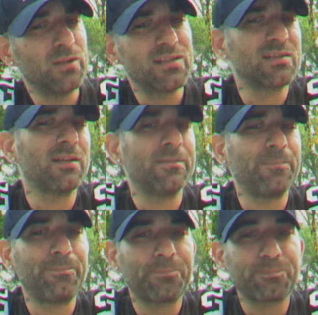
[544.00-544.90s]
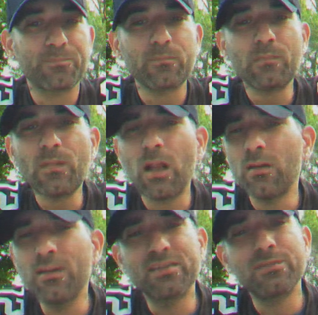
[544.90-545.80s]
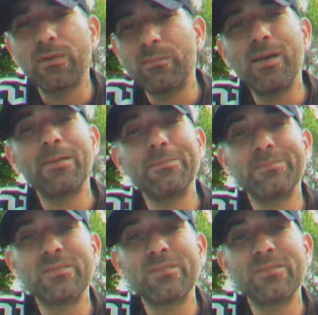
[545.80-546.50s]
I said, listen, my man,